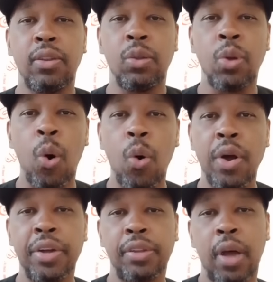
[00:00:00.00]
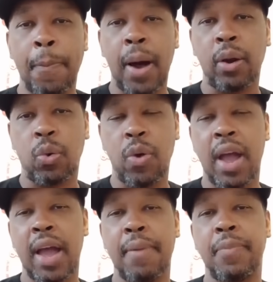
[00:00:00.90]
knowing about a
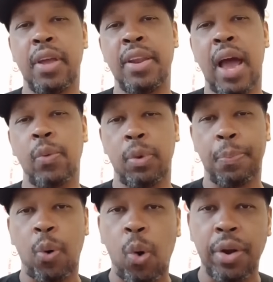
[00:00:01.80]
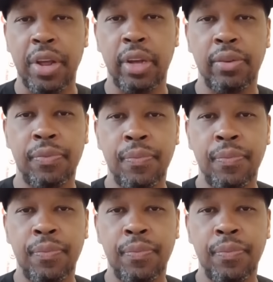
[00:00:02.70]
crime and not reporting it.